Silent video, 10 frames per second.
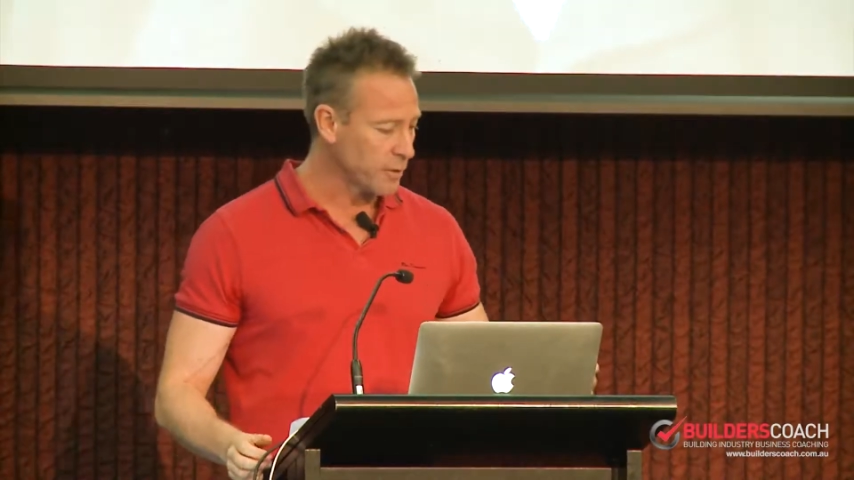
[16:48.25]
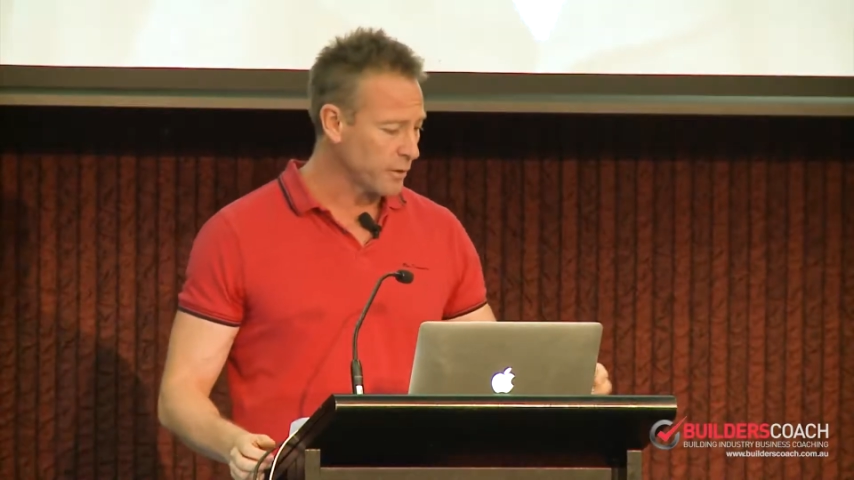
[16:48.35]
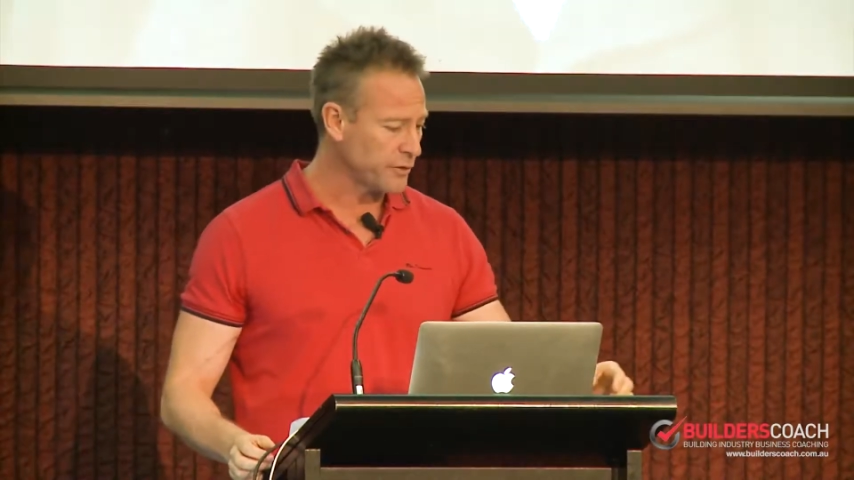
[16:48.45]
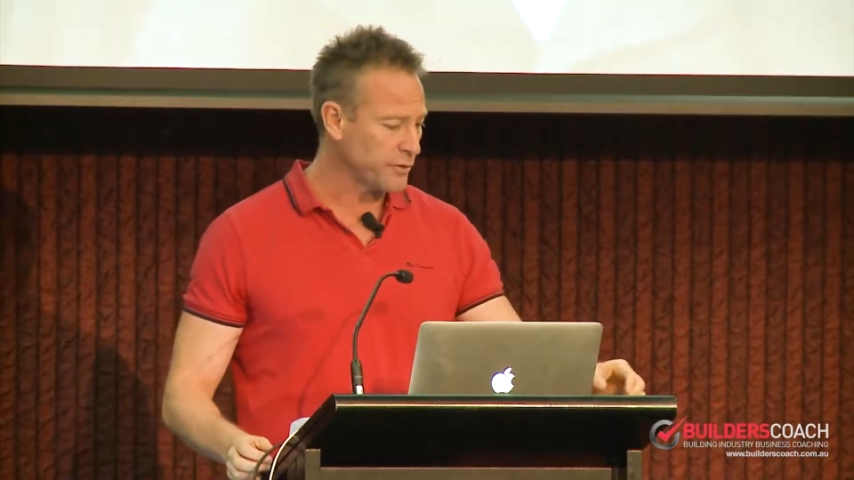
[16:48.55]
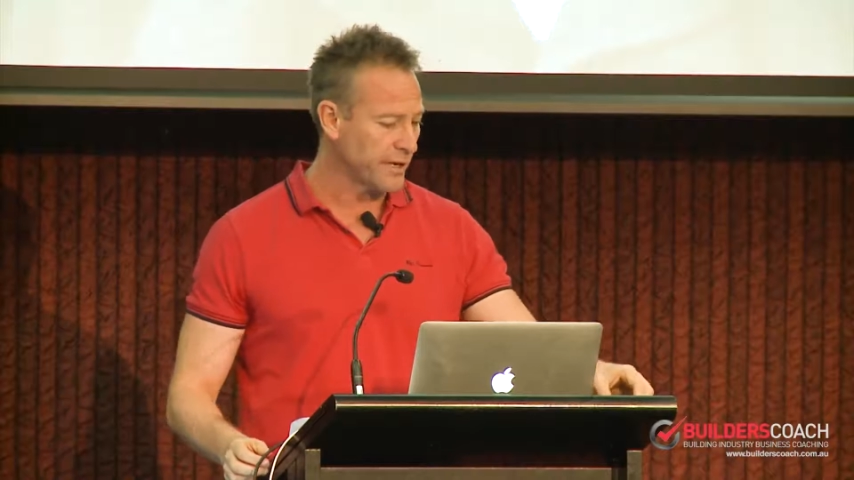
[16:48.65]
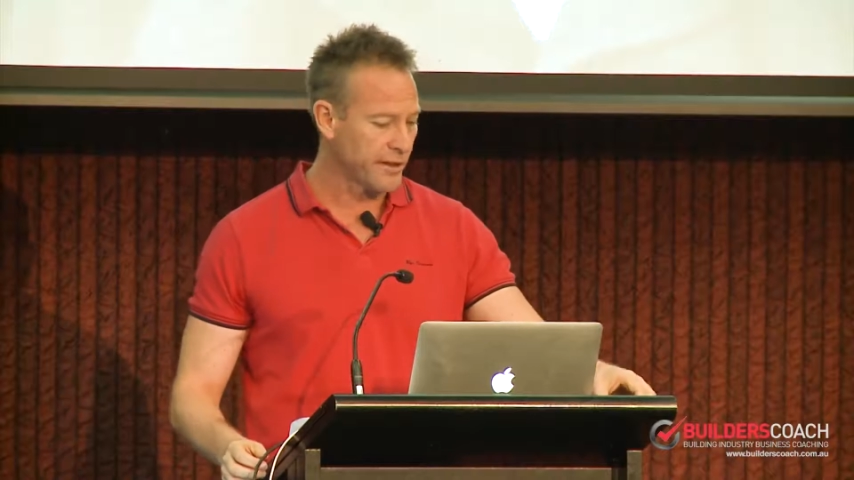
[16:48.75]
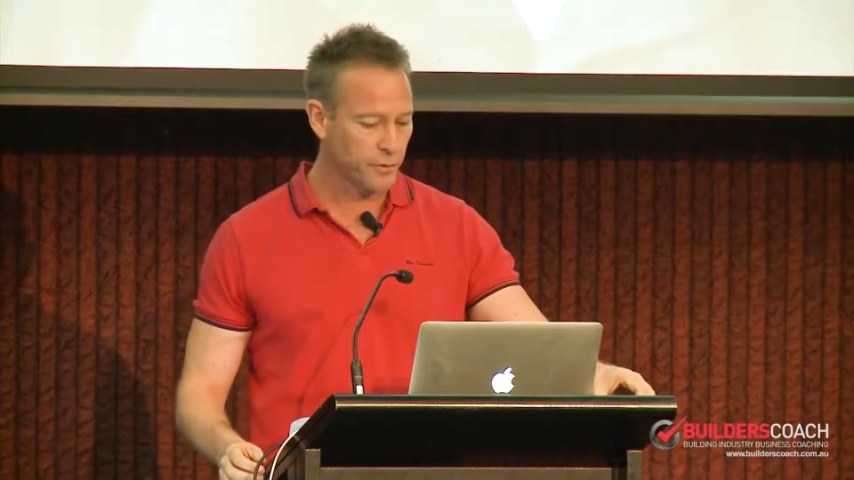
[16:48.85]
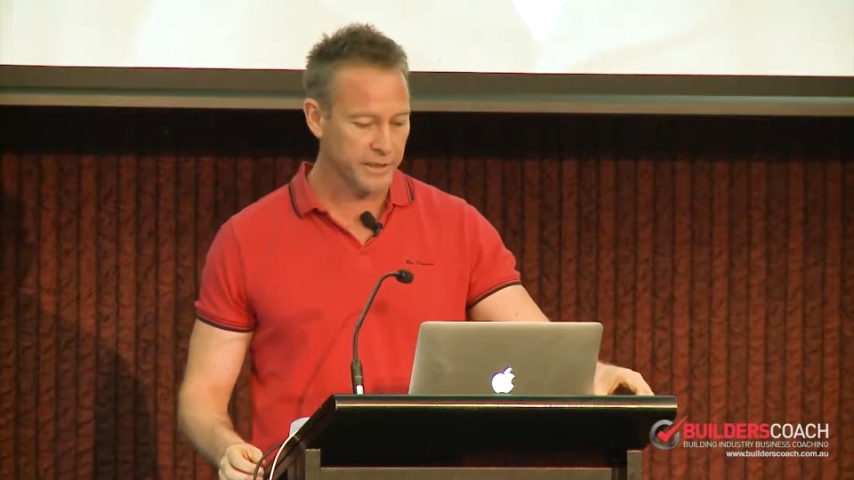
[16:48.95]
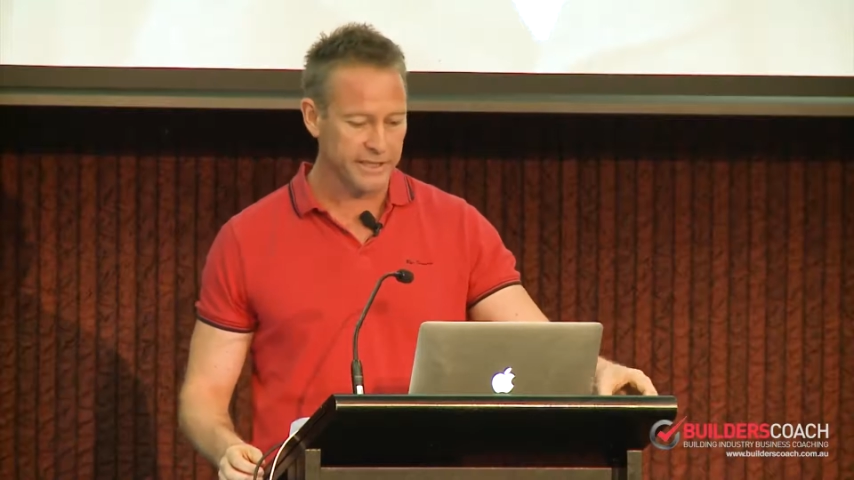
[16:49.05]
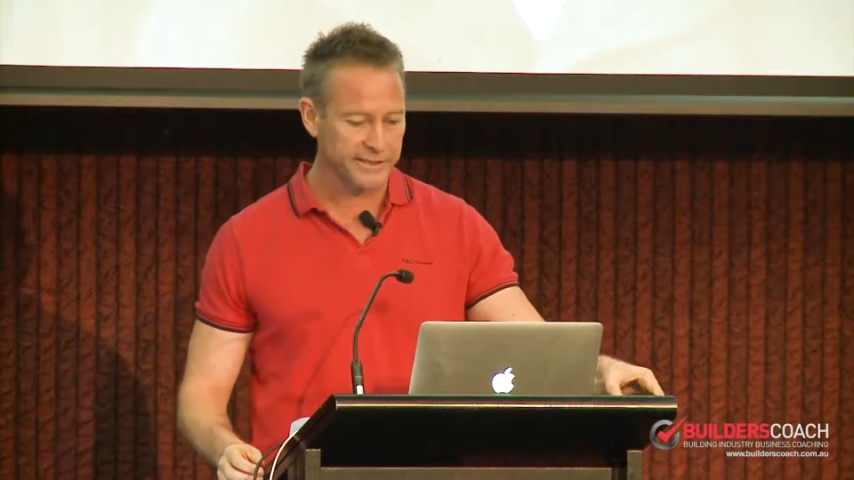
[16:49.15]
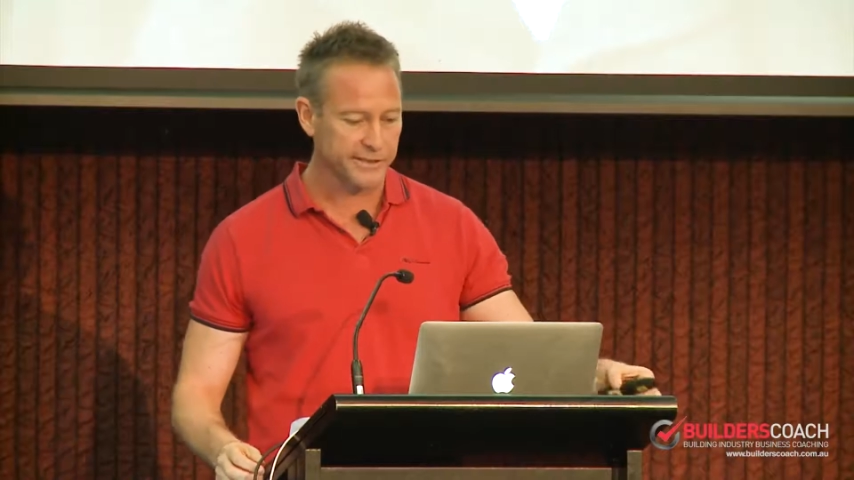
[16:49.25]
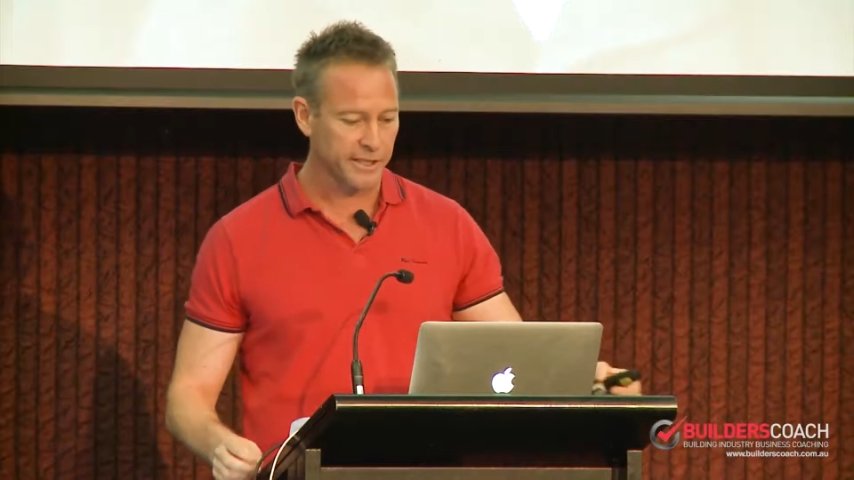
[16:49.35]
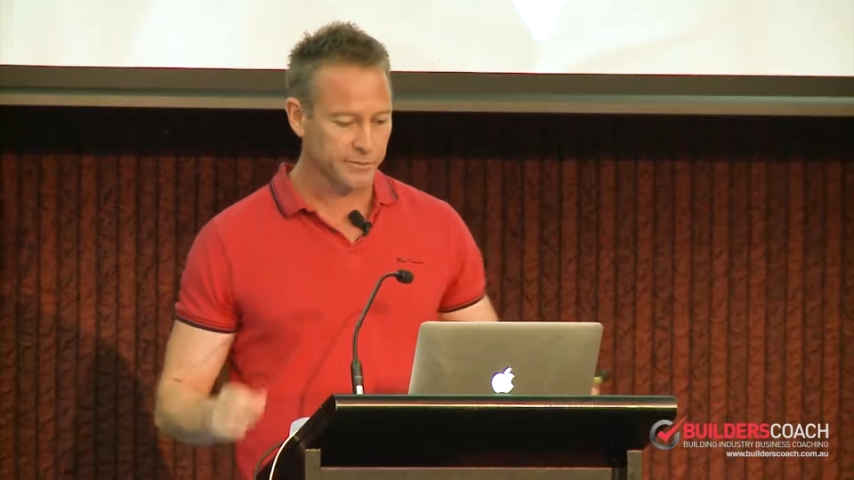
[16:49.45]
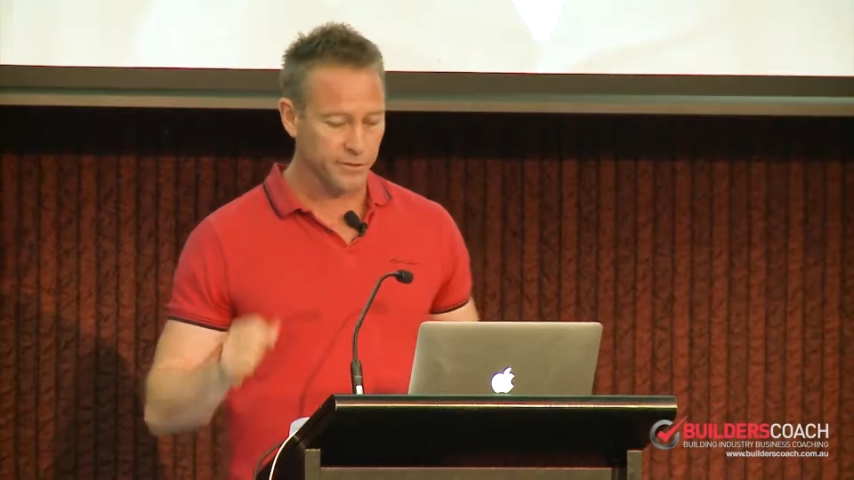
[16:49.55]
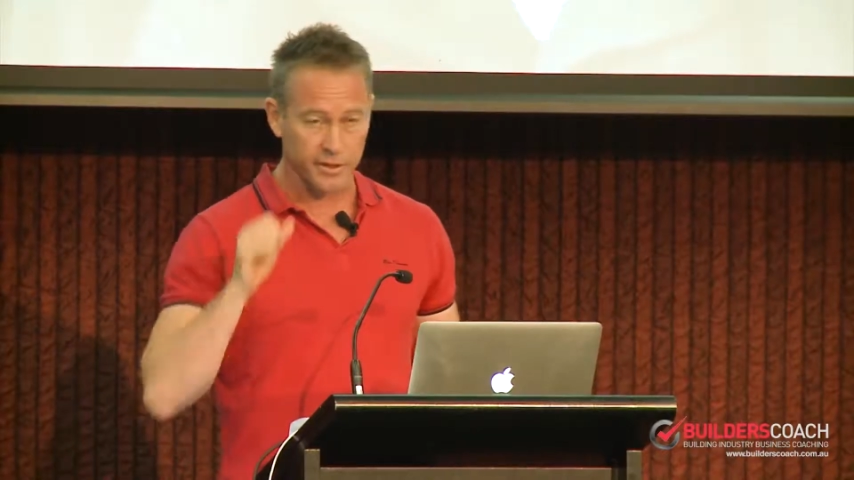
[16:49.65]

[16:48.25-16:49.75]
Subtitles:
I want to do another quick exercise with